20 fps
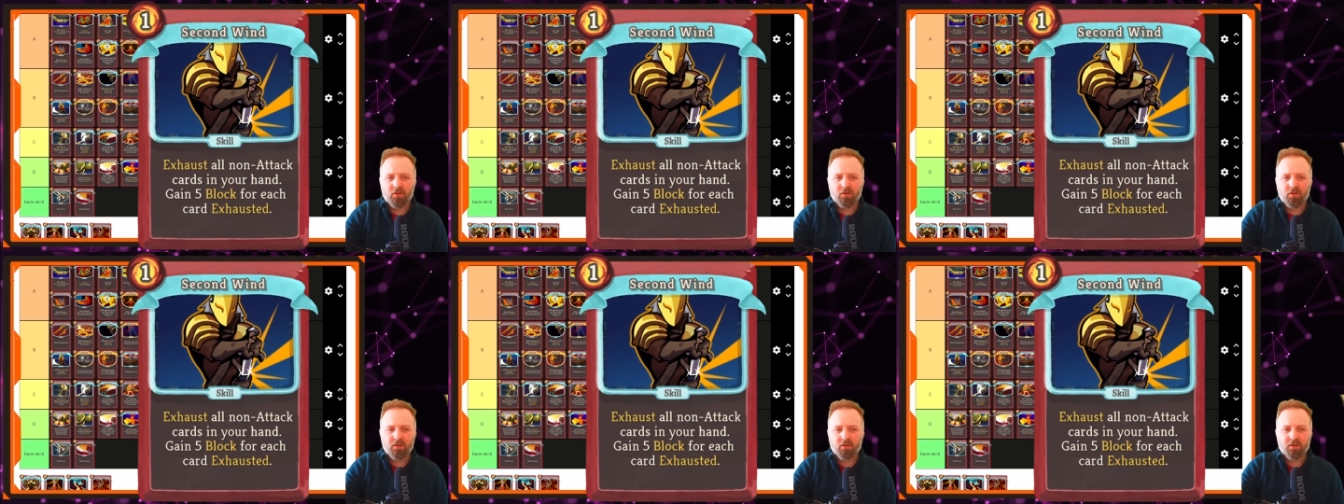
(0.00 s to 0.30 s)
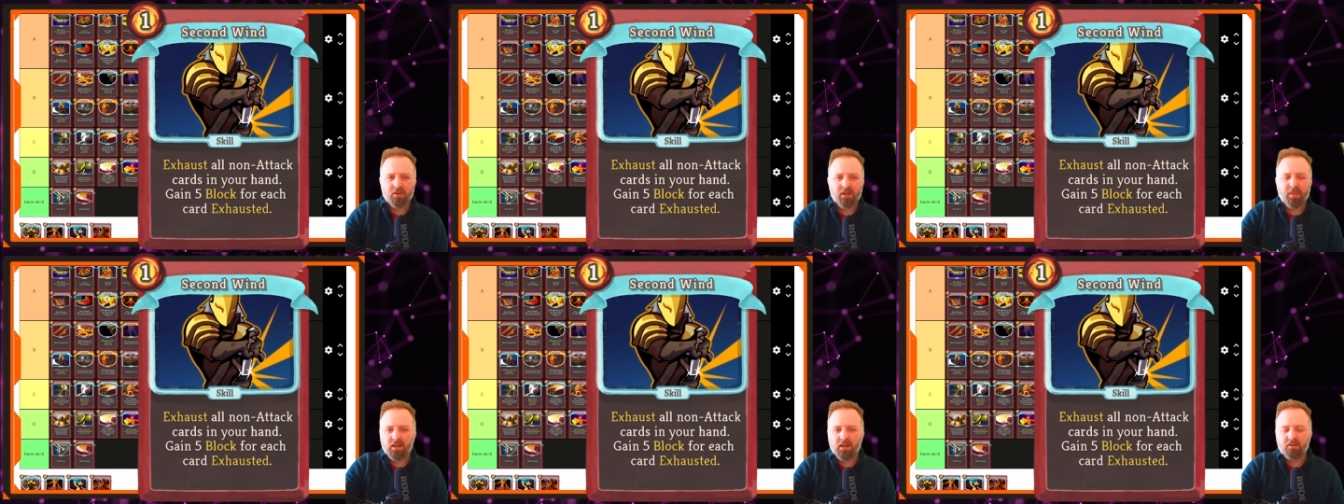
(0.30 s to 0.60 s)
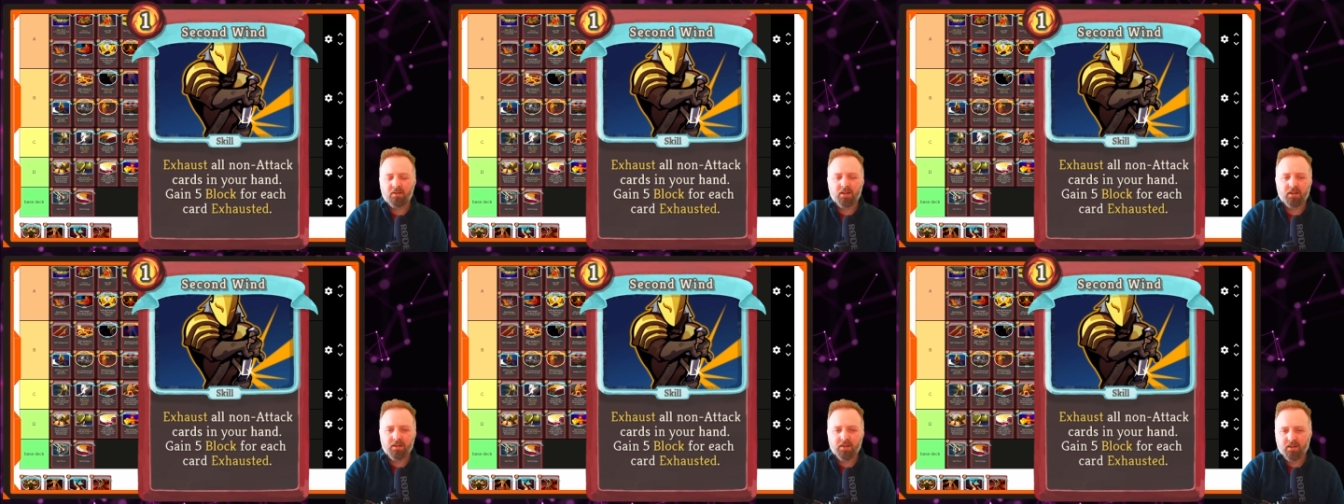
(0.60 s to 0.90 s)
you're paring
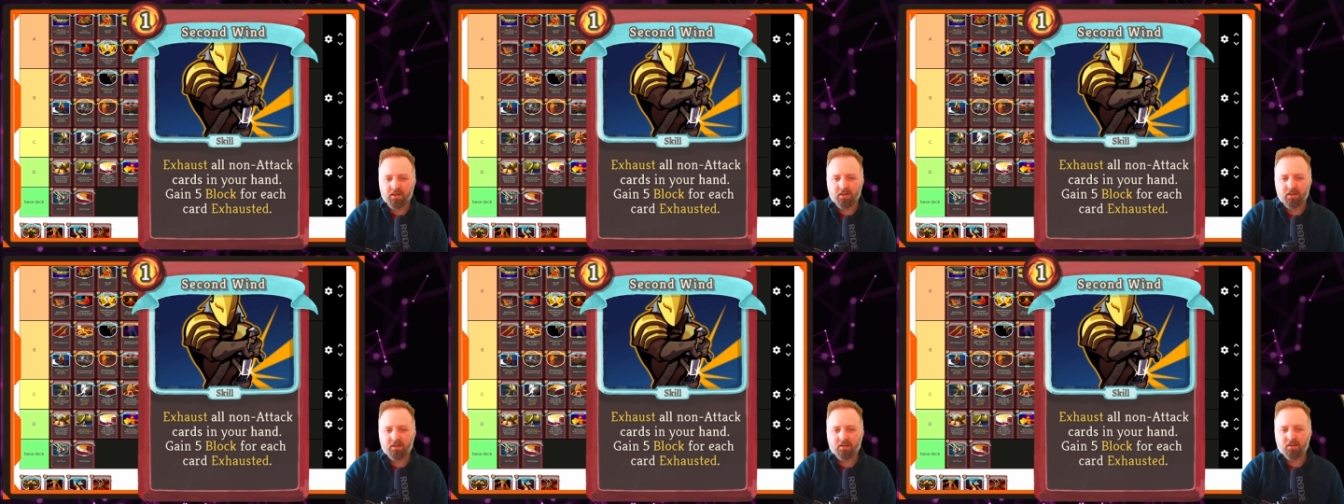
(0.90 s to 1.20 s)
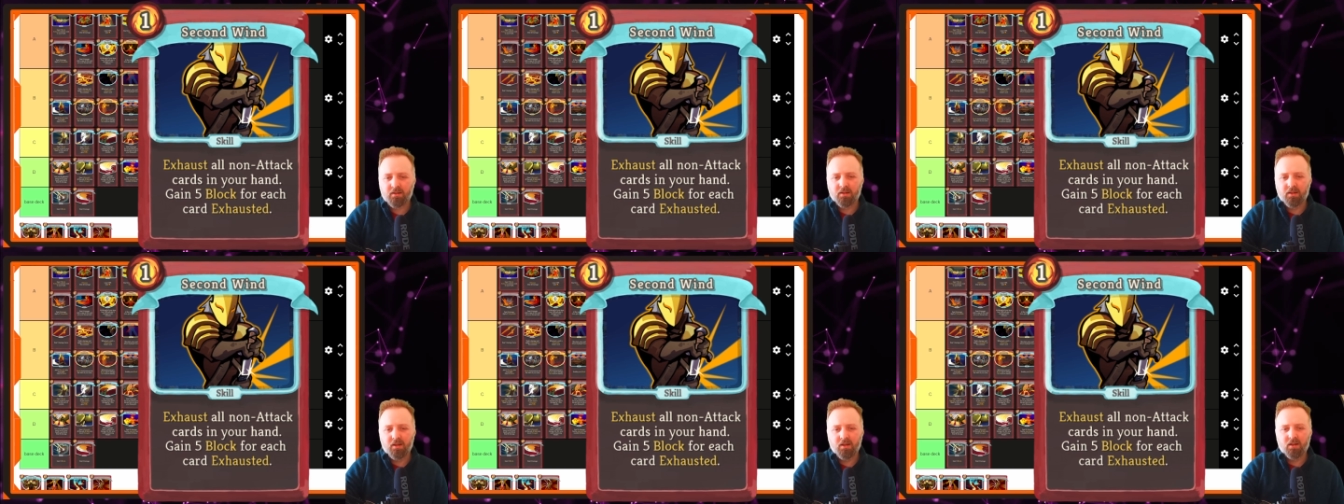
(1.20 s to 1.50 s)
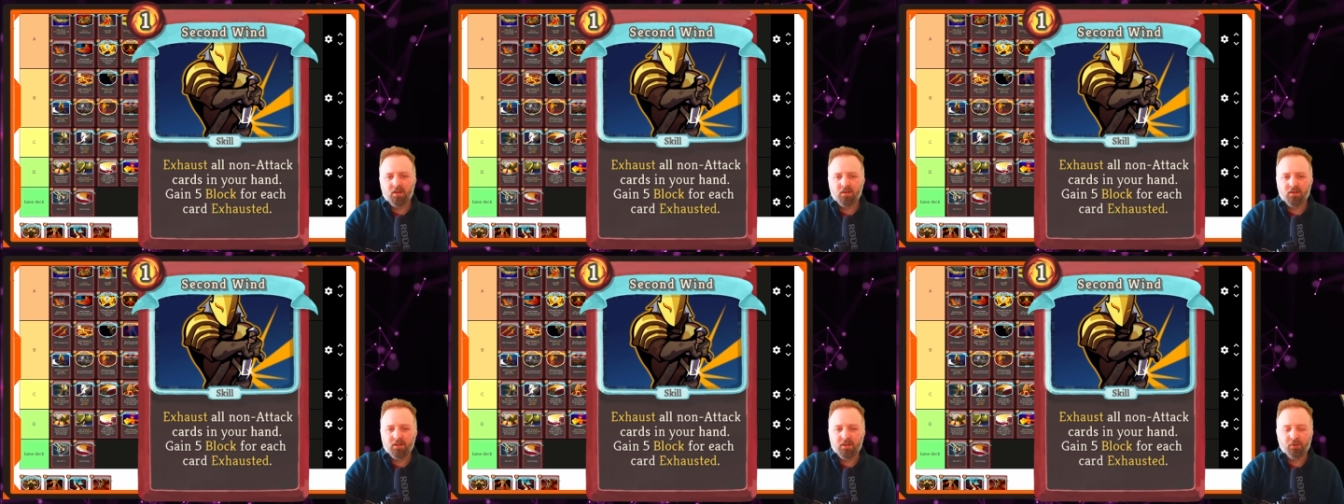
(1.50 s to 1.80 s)
down your deck.
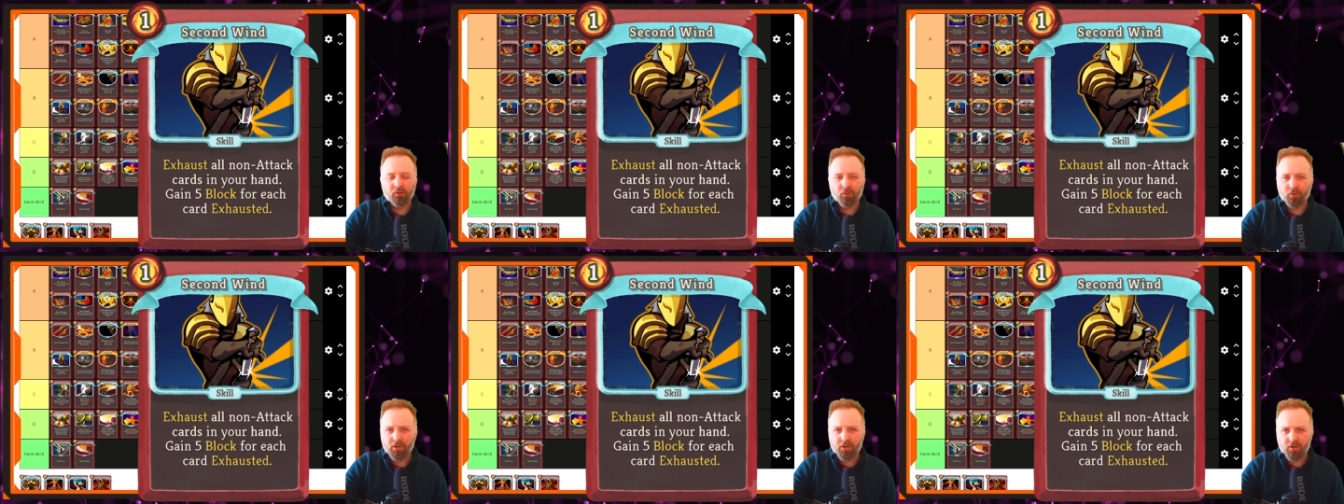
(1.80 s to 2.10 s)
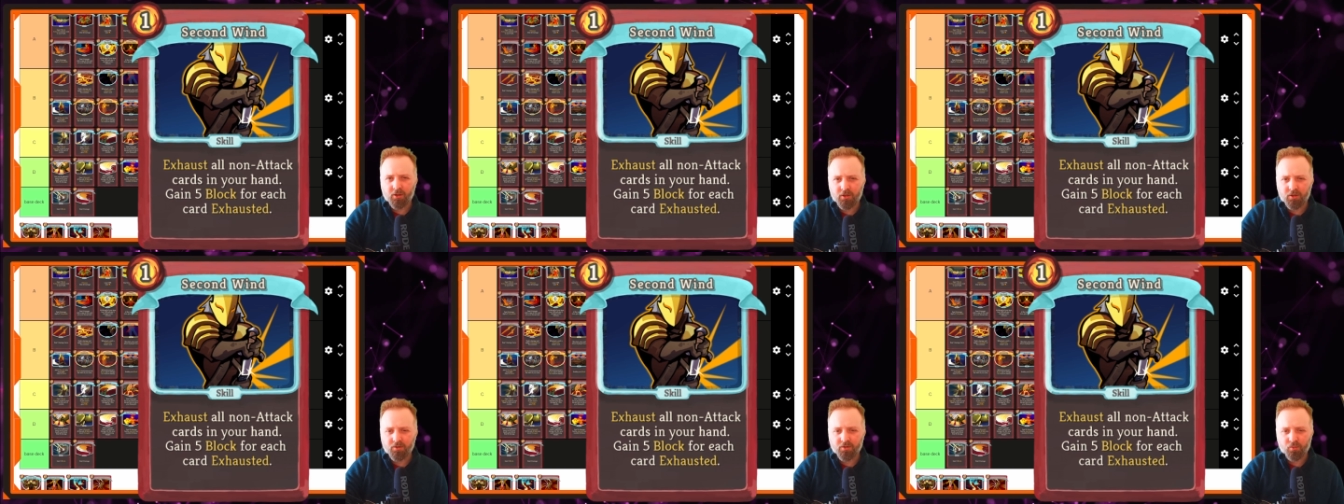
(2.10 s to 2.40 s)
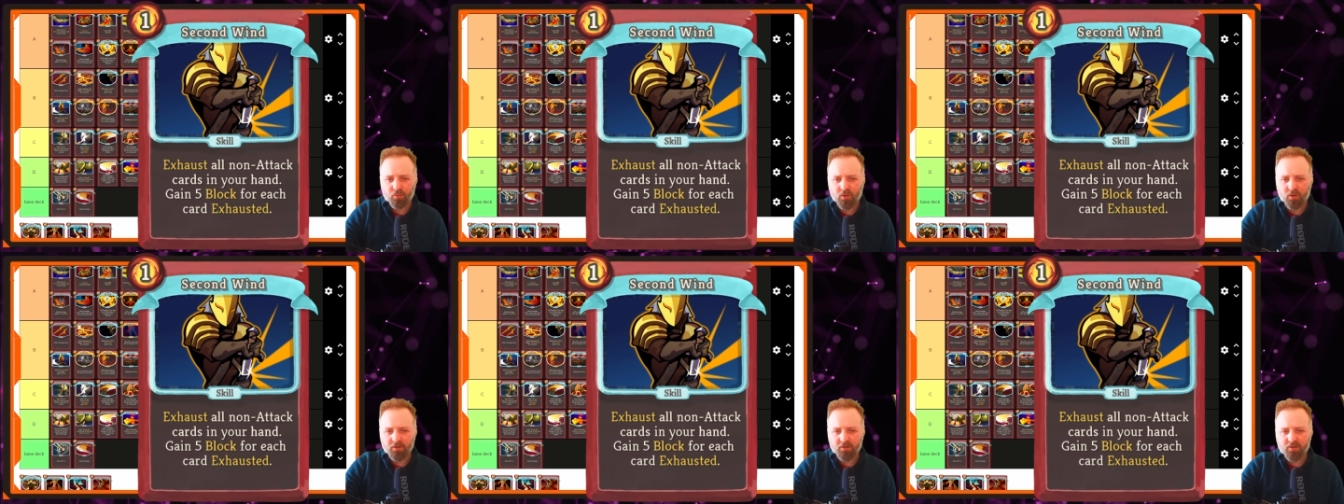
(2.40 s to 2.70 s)
You're only going to use it
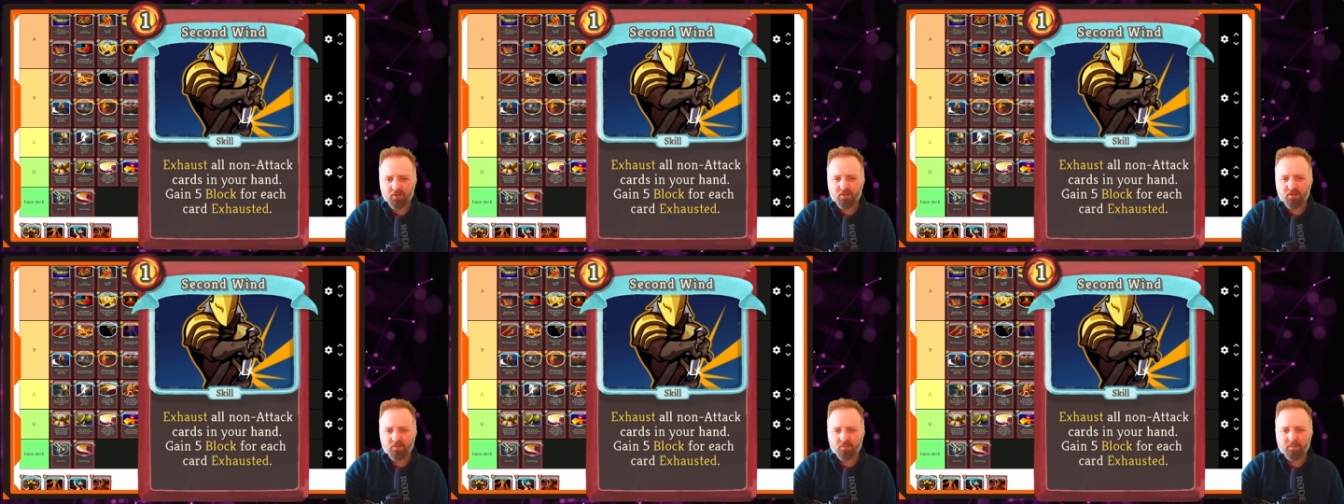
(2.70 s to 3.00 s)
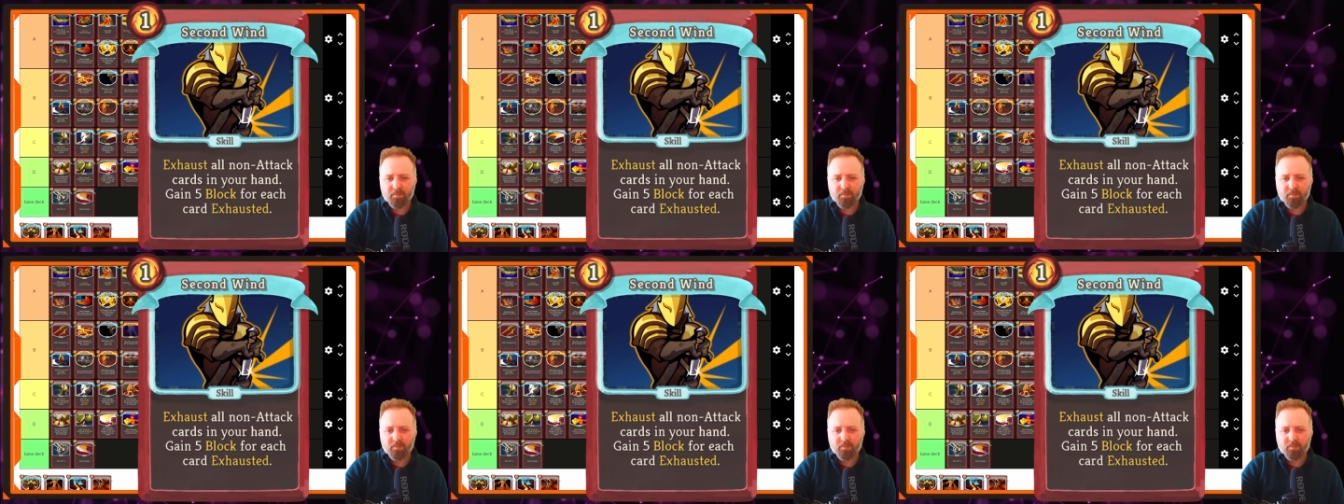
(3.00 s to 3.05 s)
once.